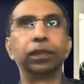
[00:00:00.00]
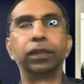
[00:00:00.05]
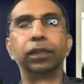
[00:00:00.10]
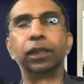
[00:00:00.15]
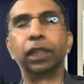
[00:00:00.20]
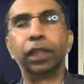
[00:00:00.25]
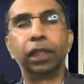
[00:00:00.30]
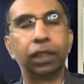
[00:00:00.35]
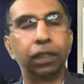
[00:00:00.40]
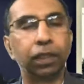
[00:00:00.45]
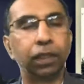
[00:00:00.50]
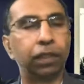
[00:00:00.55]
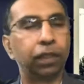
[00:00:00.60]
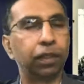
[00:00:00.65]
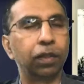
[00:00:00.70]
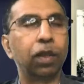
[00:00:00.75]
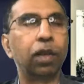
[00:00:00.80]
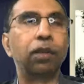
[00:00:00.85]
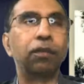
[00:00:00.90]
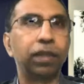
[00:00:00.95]
in
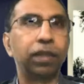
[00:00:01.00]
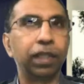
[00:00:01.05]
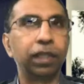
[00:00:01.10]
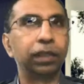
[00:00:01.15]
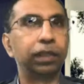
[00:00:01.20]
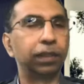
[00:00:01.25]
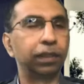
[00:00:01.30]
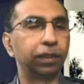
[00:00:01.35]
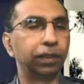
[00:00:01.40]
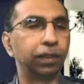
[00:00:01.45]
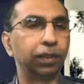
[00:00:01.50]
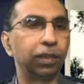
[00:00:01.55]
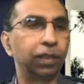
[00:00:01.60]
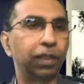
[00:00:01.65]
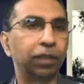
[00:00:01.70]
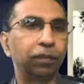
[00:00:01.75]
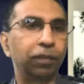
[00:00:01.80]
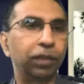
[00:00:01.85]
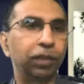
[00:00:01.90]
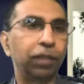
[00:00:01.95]
conferences or
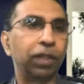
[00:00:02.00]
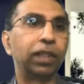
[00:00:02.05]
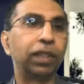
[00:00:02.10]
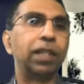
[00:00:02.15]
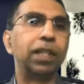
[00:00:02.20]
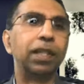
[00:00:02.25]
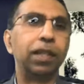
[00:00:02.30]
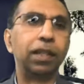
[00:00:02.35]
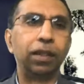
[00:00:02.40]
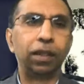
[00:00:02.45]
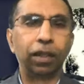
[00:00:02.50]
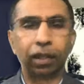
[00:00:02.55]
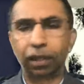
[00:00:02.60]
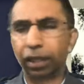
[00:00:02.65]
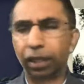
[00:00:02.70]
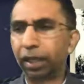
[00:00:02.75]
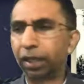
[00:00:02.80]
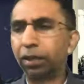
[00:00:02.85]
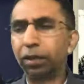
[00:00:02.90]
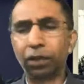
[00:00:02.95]
something. Well,
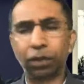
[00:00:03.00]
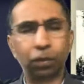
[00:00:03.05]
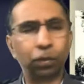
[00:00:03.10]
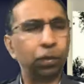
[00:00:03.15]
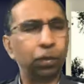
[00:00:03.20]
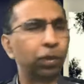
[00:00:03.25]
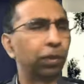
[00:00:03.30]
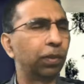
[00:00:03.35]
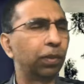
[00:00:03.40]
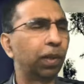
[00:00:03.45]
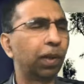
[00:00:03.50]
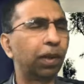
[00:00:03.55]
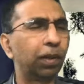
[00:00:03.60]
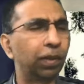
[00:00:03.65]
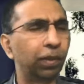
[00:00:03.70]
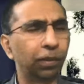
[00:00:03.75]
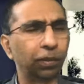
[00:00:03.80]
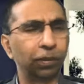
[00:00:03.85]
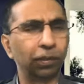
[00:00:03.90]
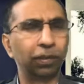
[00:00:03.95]
I don't know who to
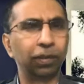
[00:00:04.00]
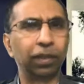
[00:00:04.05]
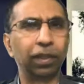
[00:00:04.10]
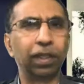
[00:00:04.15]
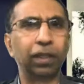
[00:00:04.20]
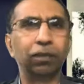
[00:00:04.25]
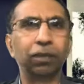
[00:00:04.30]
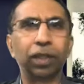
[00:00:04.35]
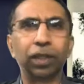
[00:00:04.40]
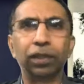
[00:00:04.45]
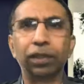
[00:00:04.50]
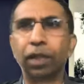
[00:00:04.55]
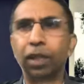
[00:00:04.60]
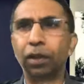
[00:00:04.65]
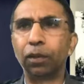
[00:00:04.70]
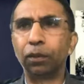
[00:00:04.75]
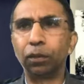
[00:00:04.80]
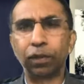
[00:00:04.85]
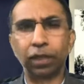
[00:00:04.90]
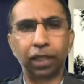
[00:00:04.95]
talk to, right? Because
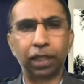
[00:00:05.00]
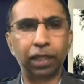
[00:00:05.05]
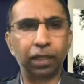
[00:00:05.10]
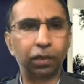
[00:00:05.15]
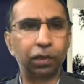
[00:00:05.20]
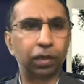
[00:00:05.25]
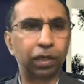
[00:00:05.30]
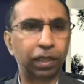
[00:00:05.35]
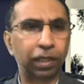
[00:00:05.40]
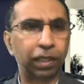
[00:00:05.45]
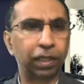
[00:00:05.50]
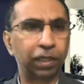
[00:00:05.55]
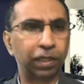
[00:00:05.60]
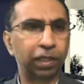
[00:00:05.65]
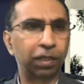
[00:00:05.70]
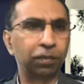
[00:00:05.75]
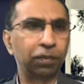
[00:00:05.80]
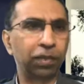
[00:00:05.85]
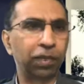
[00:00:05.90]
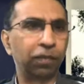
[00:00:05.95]
how will I go and
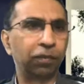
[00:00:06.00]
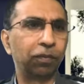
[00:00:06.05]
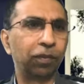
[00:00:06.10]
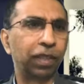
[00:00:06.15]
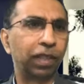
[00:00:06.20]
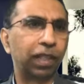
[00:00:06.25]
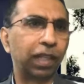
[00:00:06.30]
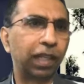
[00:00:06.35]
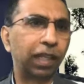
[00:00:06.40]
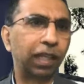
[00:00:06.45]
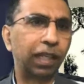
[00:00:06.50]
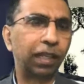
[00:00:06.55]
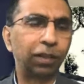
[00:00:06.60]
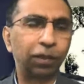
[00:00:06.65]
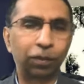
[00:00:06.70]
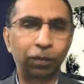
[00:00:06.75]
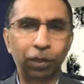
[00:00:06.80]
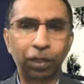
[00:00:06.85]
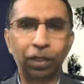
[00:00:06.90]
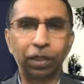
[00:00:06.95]
disturb someone? I
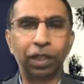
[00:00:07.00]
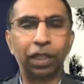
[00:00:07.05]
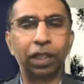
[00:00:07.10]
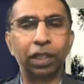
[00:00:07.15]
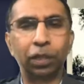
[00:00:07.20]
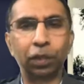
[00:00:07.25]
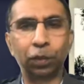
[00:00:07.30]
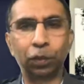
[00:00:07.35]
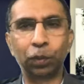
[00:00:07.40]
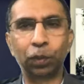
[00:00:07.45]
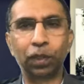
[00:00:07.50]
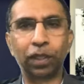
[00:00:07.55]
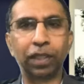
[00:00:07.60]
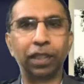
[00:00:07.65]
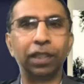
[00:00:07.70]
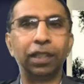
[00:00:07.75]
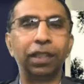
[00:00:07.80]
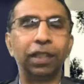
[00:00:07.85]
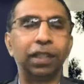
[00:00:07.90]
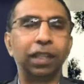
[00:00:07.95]
don't want to intrude.
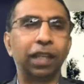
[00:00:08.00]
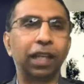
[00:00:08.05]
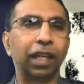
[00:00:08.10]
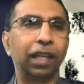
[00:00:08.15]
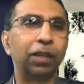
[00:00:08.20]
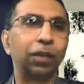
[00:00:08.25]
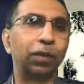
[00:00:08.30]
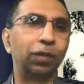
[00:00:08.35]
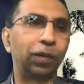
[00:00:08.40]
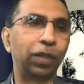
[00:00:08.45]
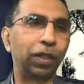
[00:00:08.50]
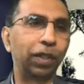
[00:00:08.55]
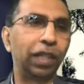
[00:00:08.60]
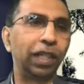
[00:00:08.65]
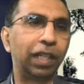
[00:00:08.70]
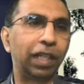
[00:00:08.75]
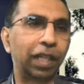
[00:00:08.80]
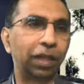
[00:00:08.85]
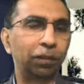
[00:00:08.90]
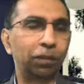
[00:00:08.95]
I don't want to
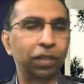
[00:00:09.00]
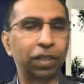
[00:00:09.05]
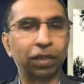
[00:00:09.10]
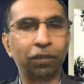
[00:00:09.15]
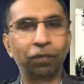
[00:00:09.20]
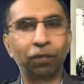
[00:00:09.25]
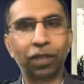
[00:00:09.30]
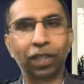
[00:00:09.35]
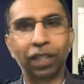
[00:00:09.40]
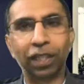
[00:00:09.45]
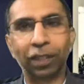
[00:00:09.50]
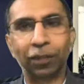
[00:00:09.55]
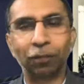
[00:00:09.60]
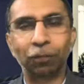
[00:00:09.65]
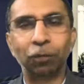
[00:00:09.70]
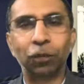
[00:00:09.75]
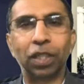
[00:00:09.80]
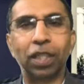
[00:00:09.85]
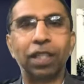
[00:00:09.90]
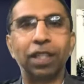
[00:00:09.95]
interrupt someone.
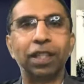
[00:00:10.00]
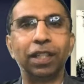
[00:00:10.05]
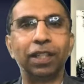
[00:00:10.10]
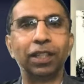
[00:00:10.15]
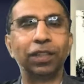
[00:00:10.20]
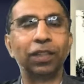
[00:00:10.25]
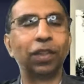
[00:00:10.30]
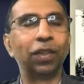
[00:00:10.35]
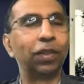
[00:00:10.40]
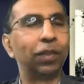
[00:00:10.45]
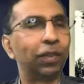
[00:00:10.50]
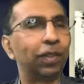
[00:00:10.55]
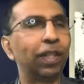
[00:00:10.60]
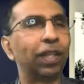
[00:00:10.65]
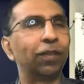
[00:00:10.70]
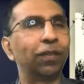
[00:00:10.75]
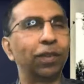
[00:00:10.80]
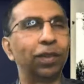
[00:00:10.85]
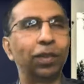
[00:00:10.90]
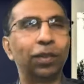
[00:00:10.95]
So
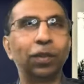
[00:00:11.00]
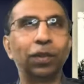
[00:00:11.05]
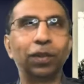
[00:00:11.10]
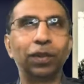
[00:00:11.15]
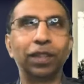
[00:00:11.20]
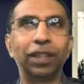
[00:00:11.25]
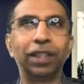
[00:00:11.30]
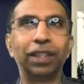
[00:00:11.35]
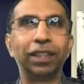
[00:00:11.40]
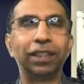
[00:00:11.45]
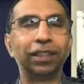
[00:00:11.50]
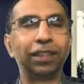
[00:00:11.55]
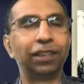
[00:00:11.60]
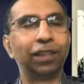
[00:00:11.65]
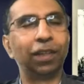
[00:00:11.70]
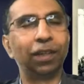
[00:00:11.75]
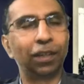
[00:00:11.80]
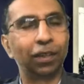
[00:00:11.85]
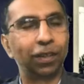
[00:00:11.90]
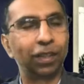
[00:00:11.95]
now is
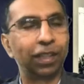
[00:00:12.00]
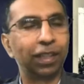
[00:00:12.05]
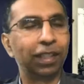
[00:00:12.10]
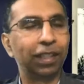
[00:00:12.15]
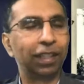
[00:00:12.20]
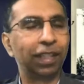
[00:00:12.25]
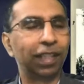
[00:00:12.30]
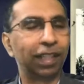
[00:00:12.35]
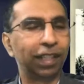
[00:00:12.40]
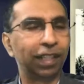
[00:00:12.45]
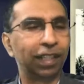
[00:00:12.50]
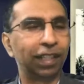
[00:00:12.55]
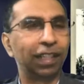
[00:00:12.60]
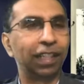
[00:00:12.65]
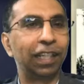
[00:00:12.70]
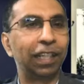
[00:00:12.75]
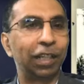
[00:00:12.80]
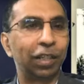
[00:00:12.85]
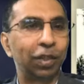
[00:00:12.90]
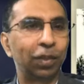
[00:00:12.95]
not only they're an
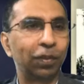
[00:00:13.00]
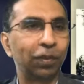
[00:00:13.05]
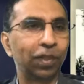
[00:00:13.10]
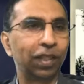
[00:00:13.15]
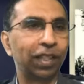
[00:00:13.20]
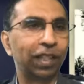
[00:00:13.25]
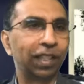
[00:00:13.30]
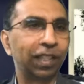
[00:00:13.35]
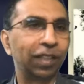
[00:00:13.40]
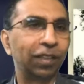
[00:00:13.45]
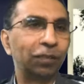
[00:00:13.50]
introvert,